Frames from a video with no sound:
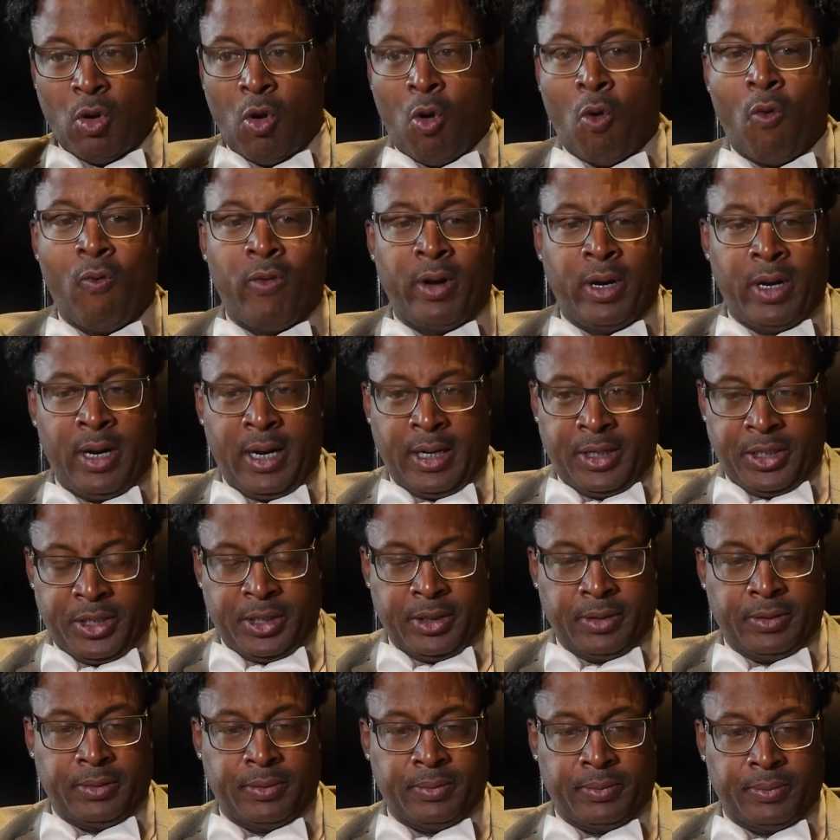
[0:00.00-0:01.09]
over the next
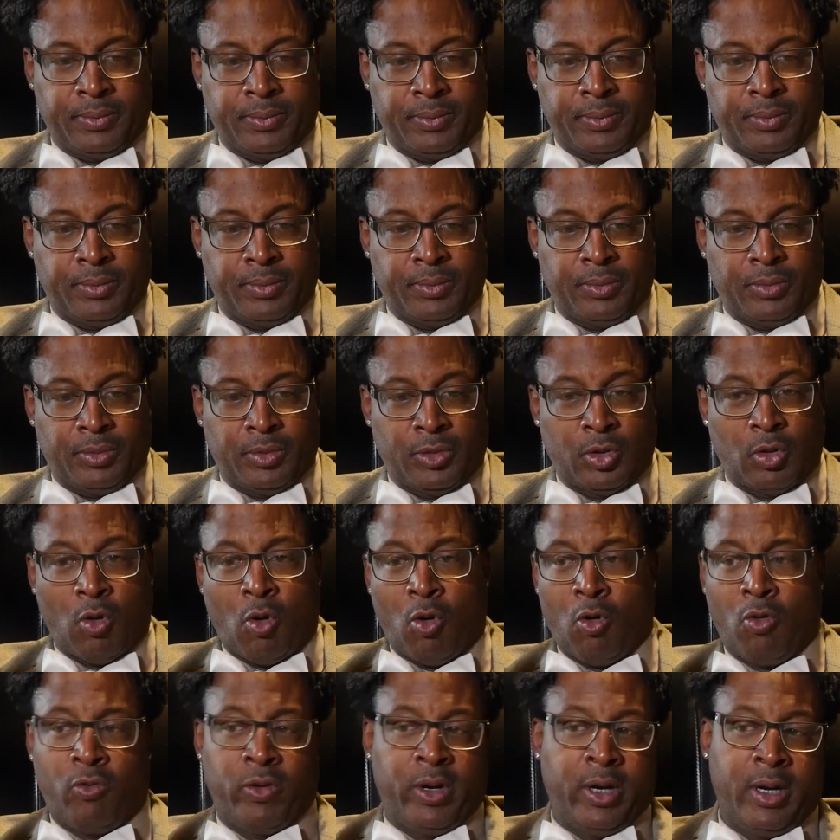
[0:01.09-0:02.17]
year,
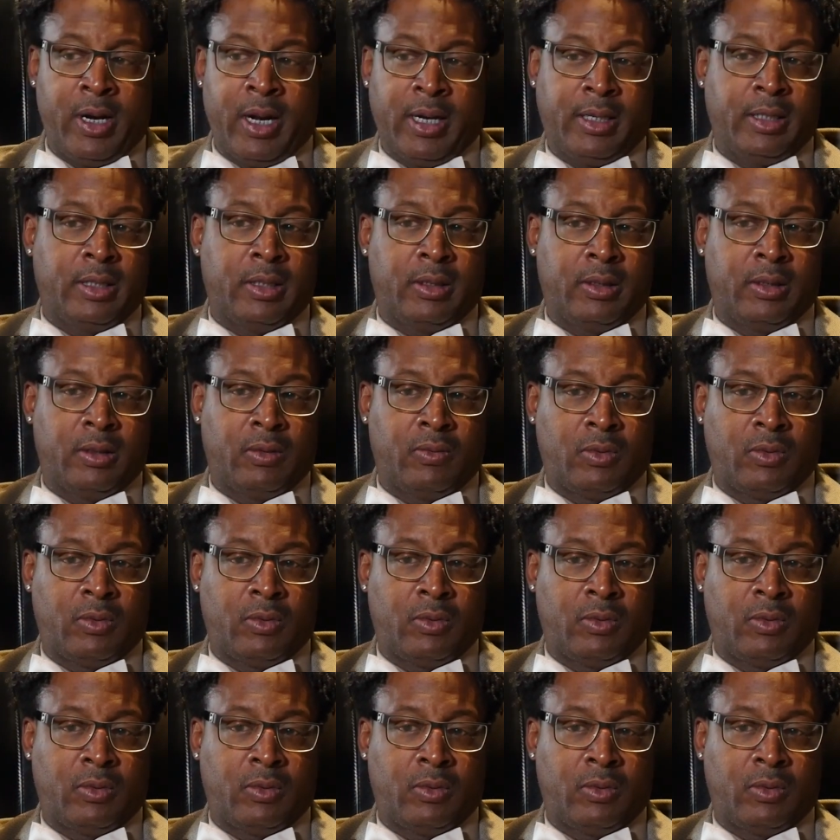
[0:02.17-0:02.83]
over the next